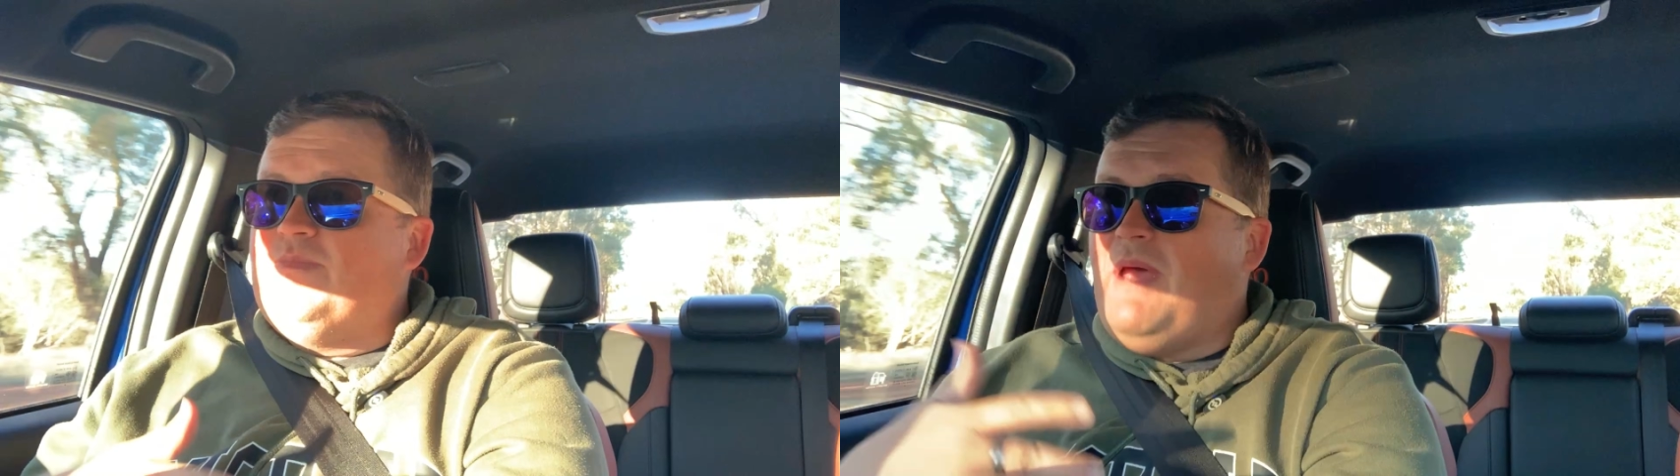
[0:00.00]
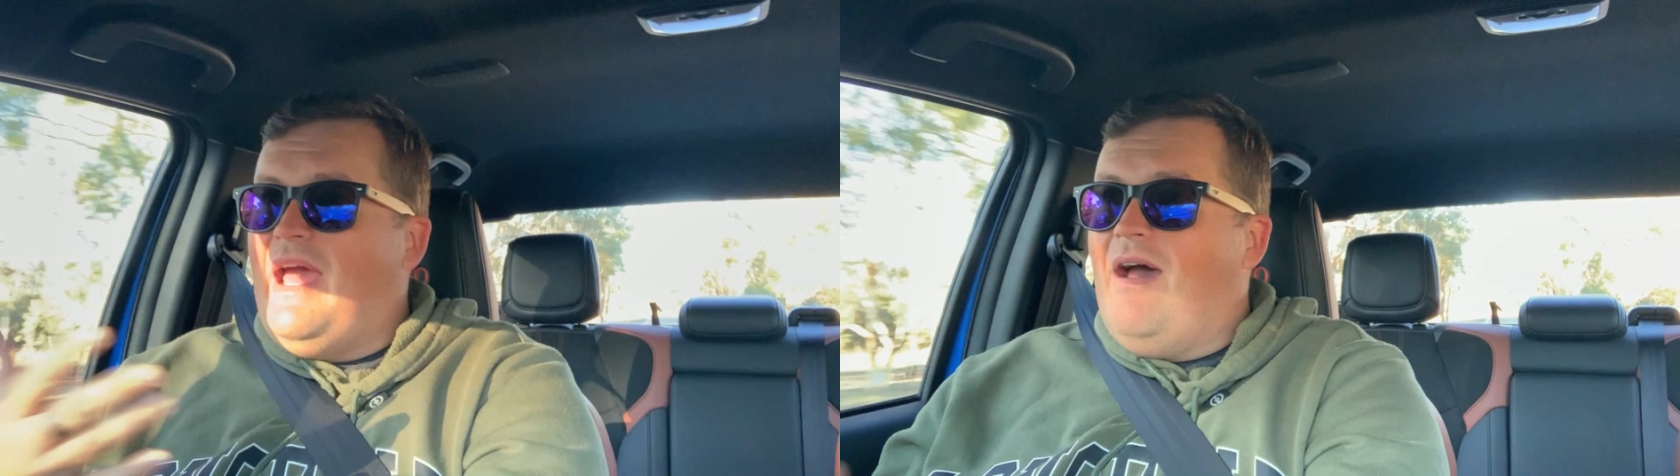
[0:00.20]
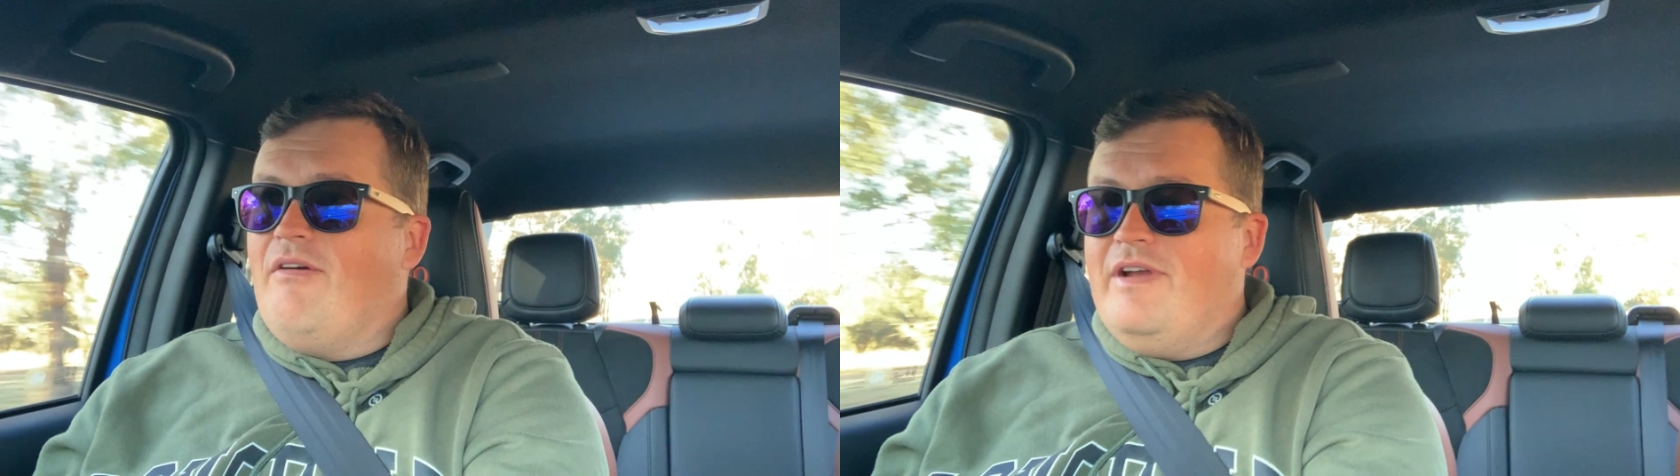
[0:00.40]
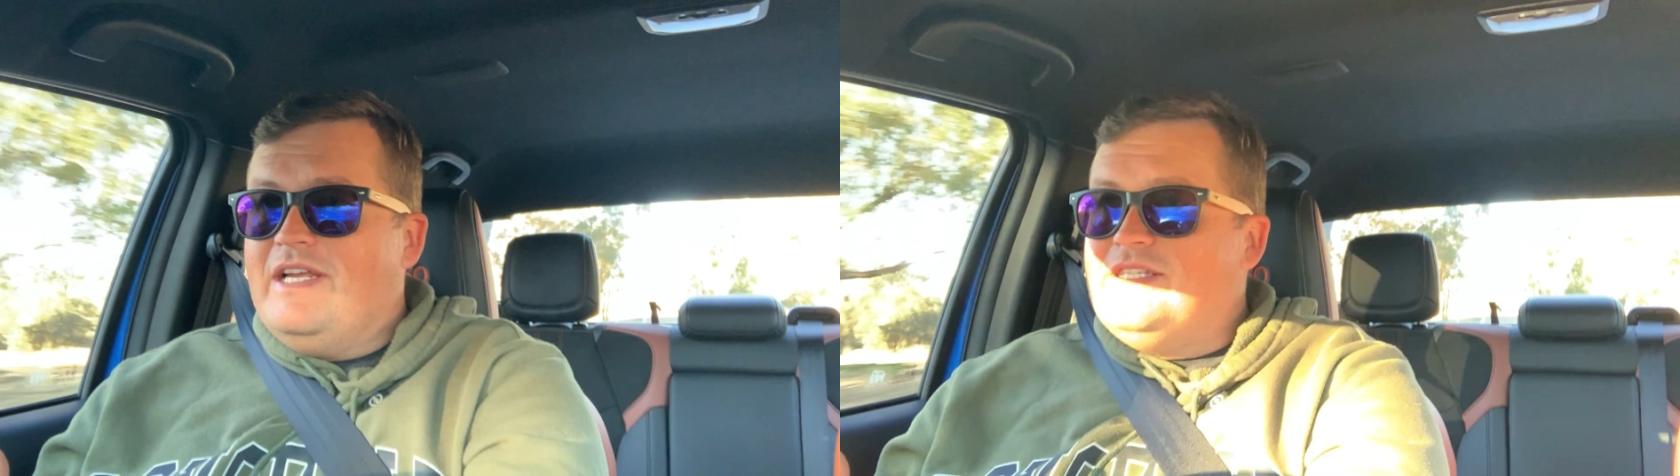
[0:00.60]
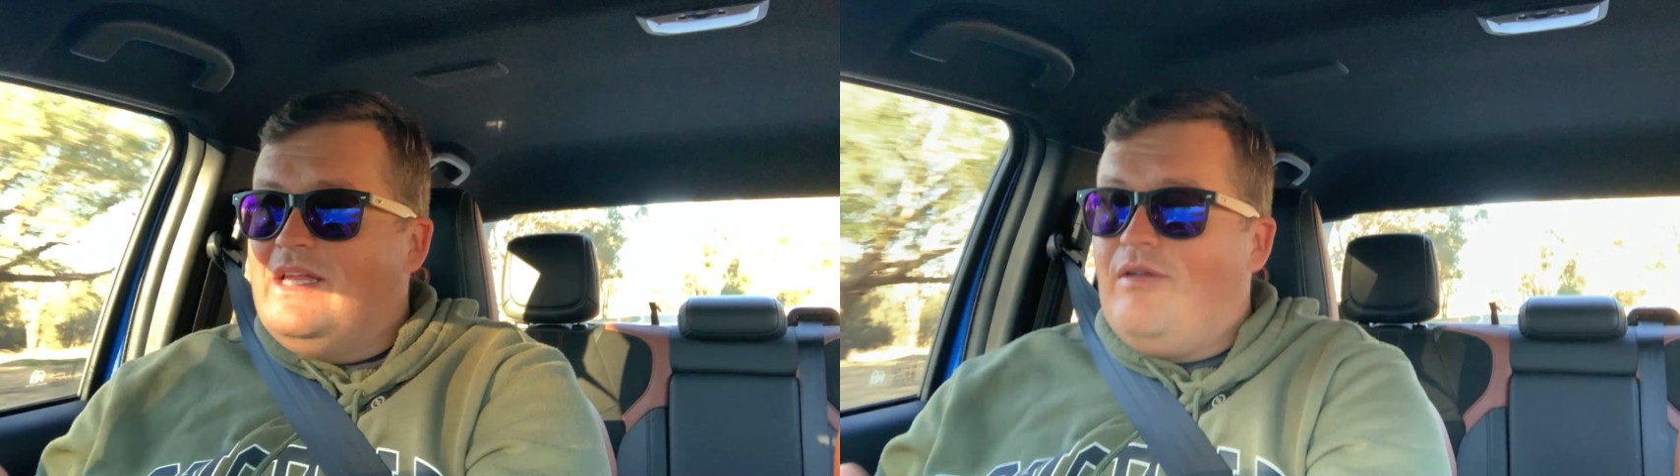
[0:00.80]
power and
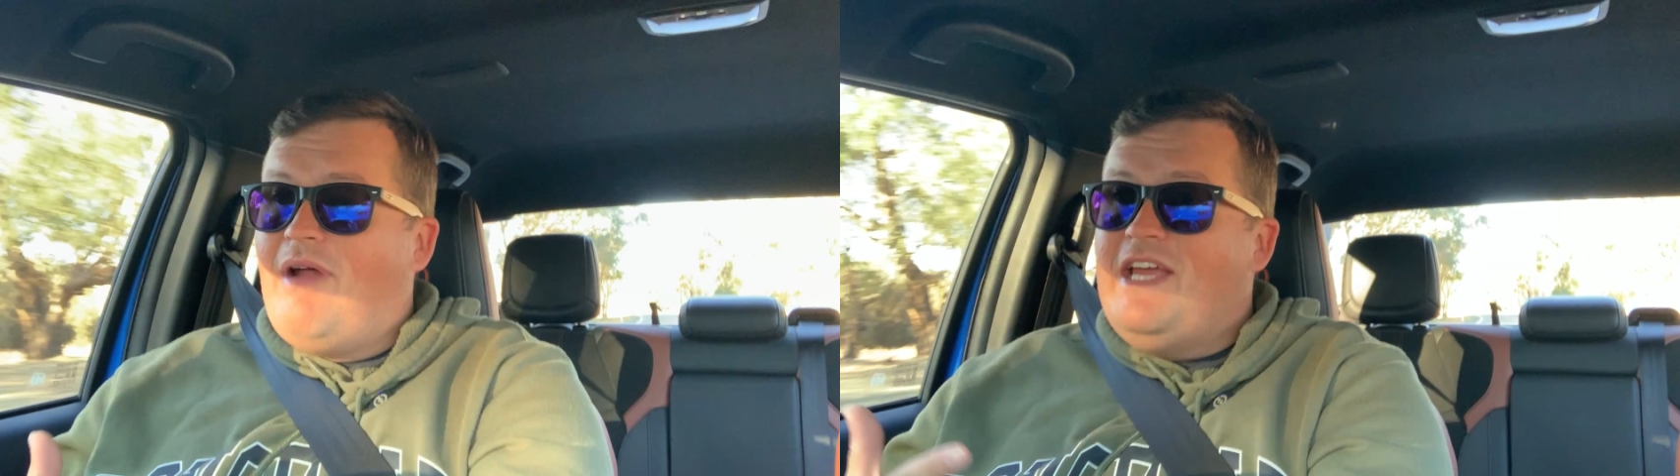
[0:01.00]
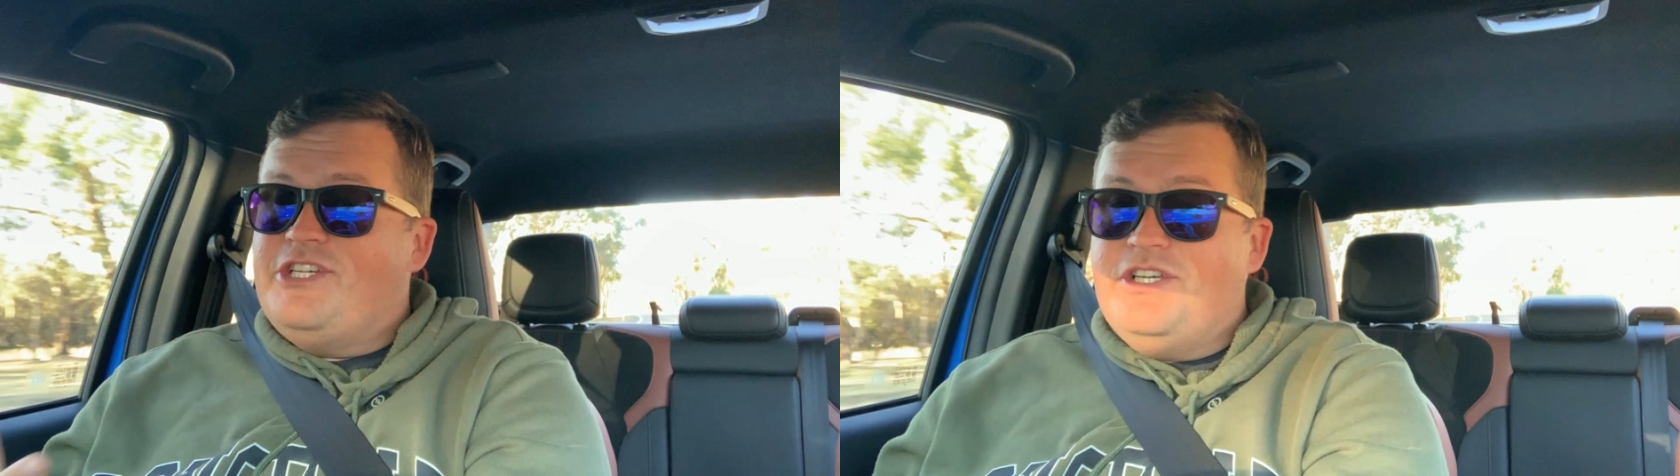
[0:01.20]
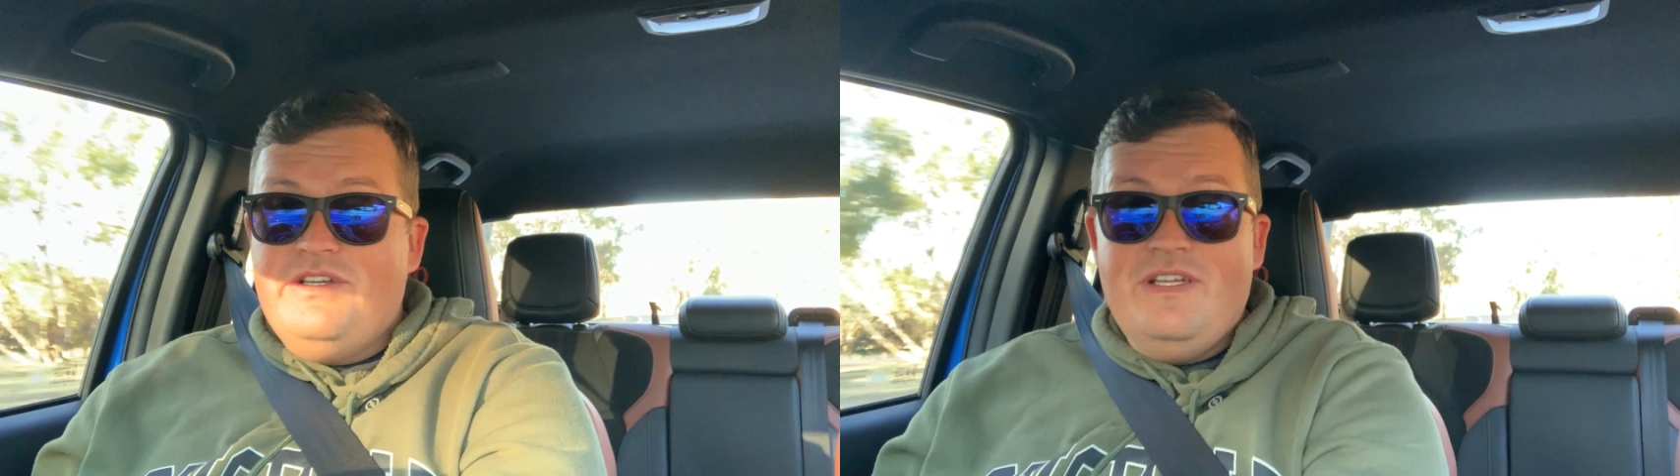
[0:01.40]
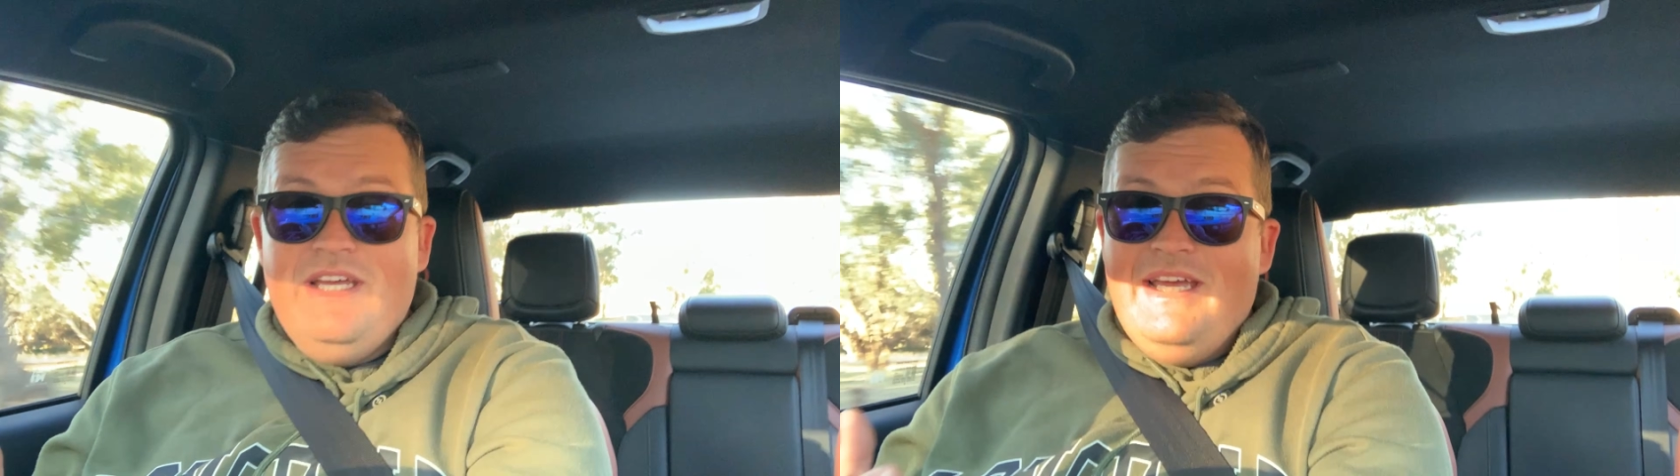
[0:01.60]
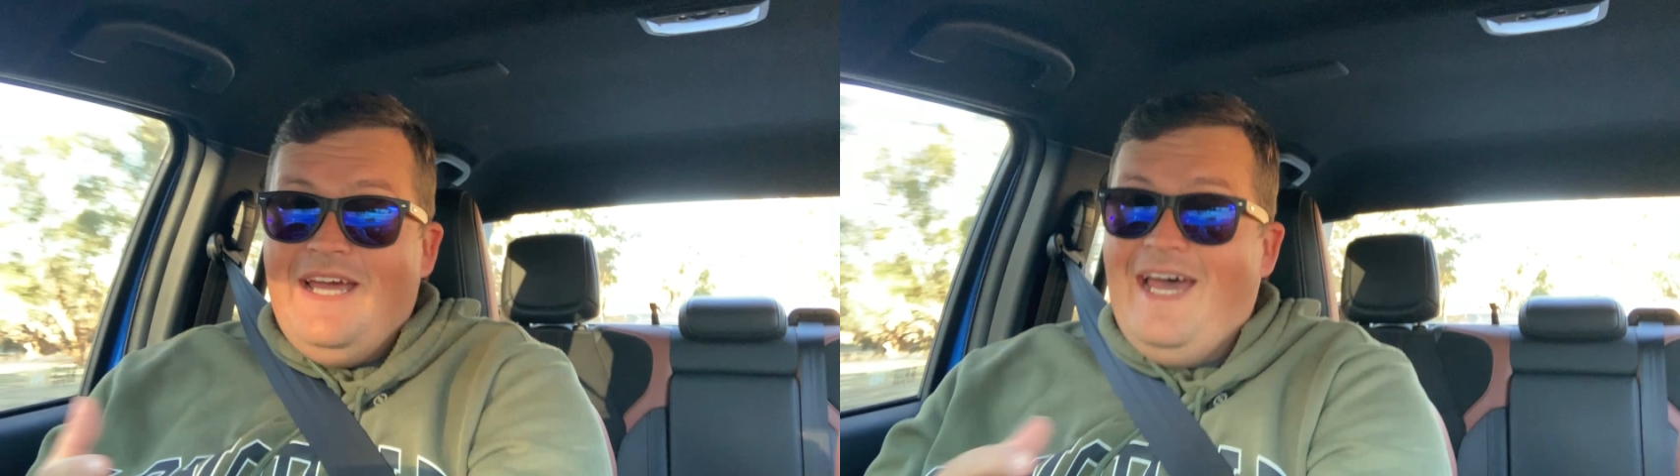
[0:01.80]
acceleration.